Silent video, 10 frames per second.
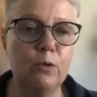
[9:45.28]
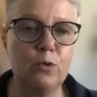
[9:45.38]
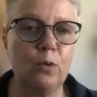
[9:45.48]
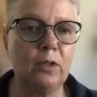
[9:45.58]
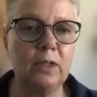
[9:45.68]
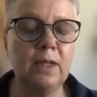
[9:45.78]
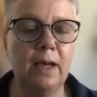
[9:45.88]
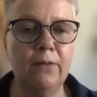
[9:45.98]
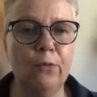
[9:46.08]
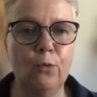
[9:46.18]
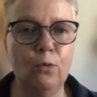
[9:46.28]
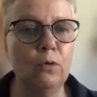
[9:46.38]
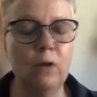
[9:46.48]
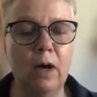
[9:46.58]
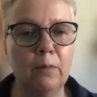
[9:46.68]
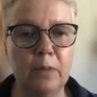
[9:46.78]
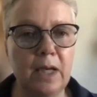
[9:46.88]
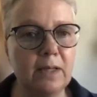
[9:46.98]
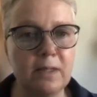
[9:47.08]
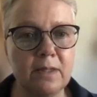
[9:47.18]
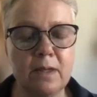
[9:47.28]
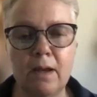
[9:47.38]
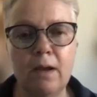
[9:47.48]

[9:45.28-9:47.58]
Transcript: was working at RBS,